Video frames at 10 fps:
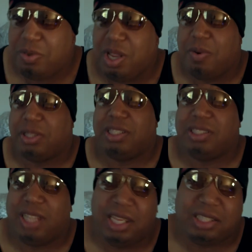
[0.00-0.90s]
they want the
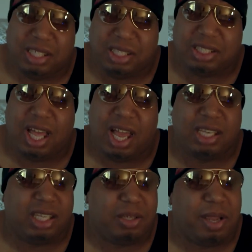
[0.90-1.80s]
states to
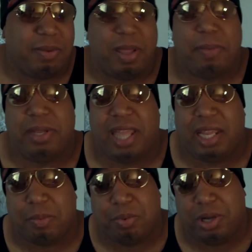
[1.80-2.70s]
decide to, like, maybe
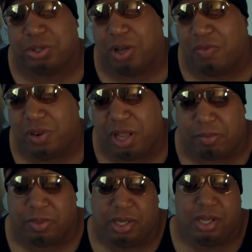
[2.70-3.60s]
take the pressure off of them.
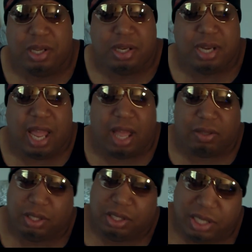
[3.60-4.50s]
Now,
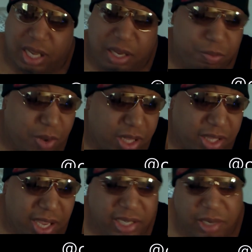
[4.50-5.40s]
one
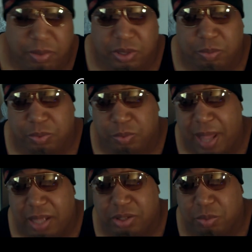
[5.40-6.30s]
thing that was
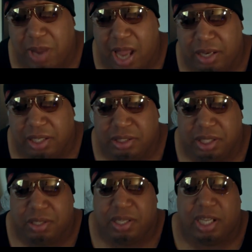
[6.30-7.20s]
bounced around is,
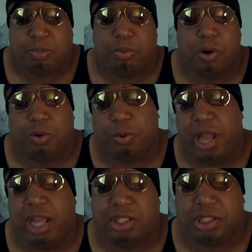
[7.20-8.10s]
is
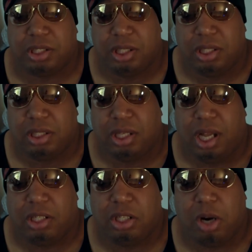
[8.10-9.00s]
procreation
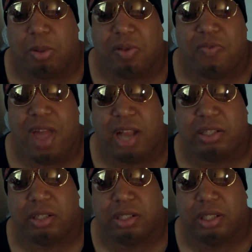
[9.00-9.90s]
a determining
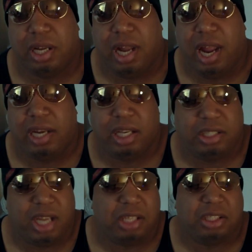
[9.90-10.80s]
factor in the
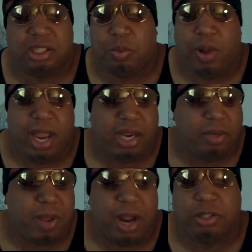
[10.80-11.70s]
changing the way
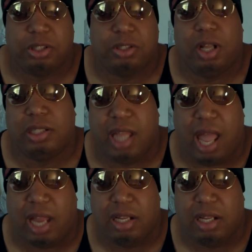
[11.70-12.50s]
marriage is looked at?